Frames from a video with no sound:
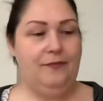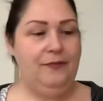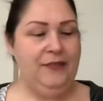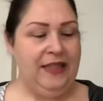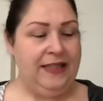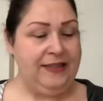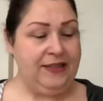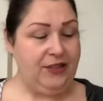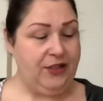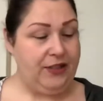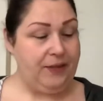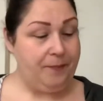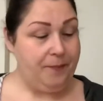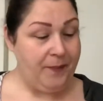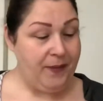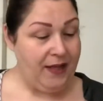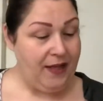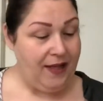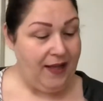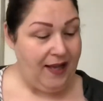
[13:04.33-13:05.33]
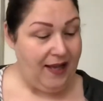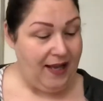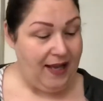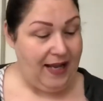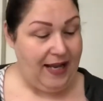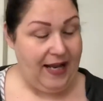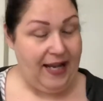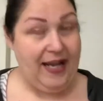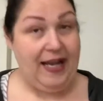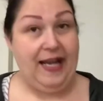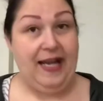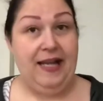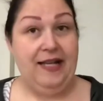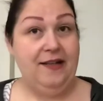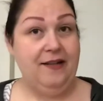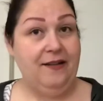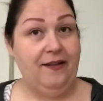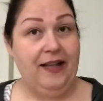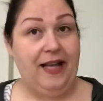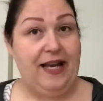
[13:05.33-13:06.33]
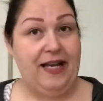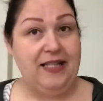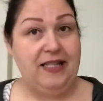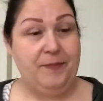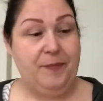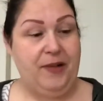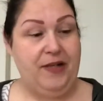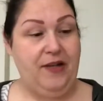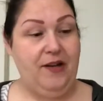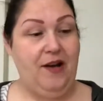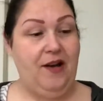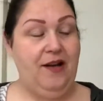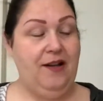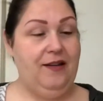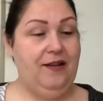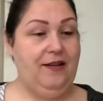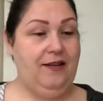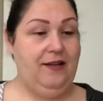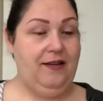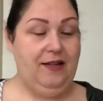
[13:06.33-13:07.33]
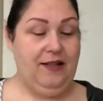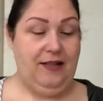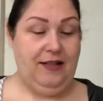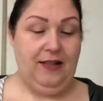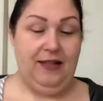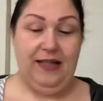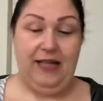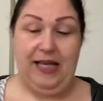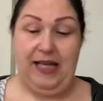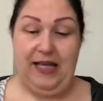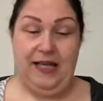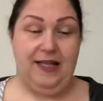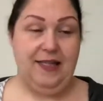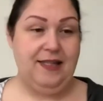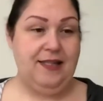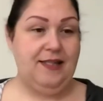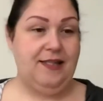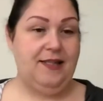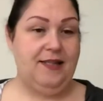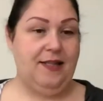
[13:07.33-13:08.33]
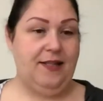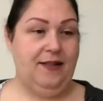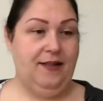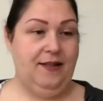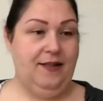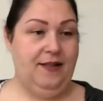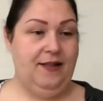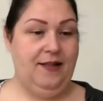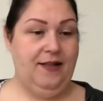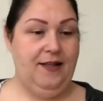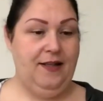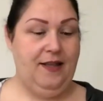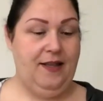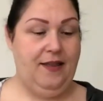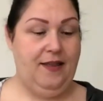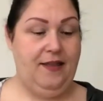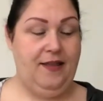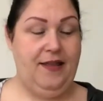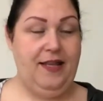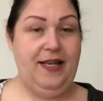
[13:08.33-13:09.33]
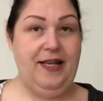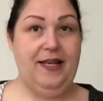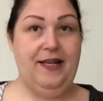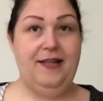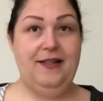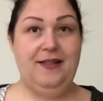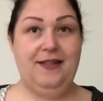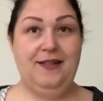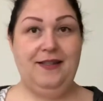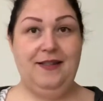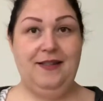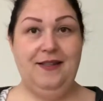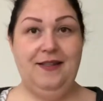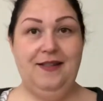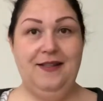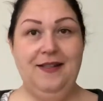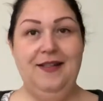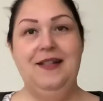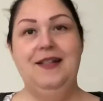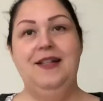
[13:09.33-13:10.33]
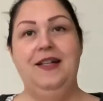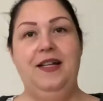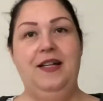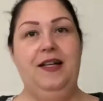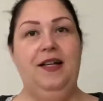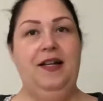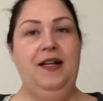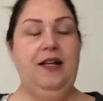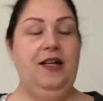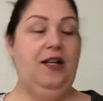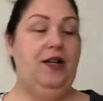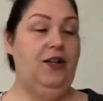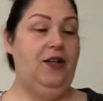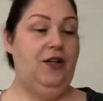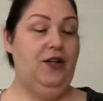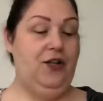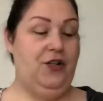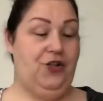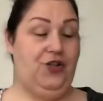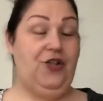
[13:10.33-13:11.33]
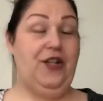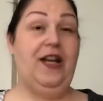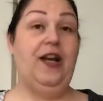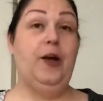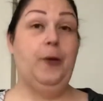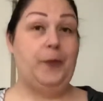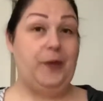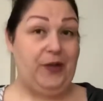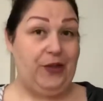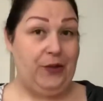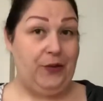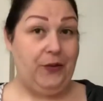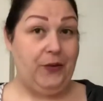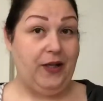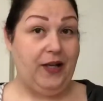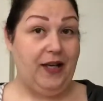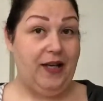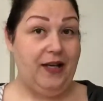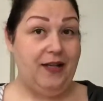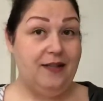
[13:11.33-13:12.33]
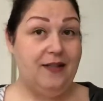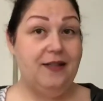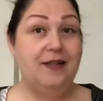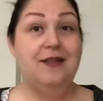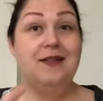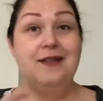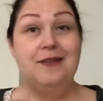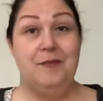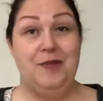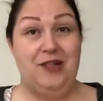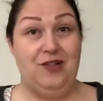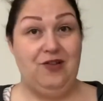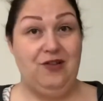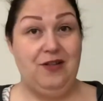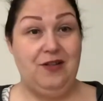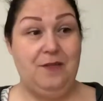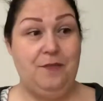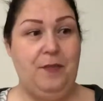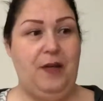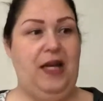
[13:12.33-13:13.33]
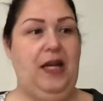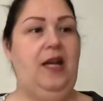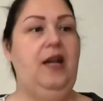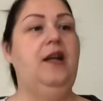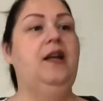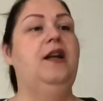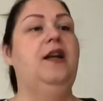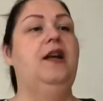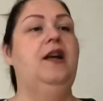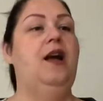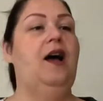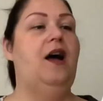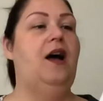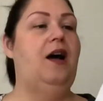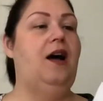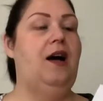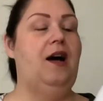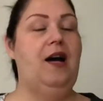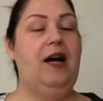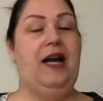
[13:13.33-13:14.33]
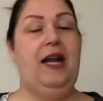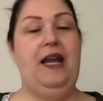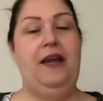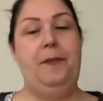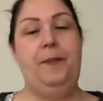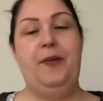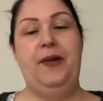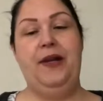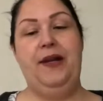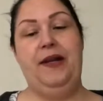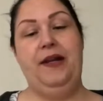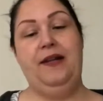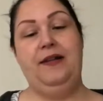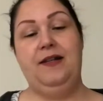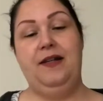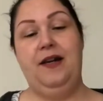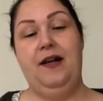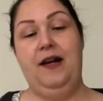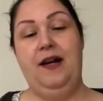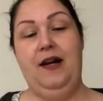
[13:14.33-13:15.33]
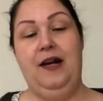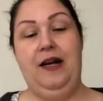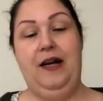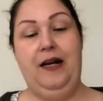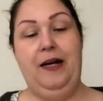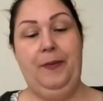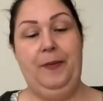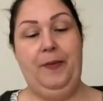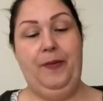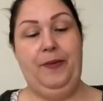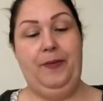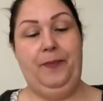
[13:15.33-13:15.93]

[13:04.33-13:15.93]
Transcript: that's good. And last but not least, this should help you guys as much as me. I picked up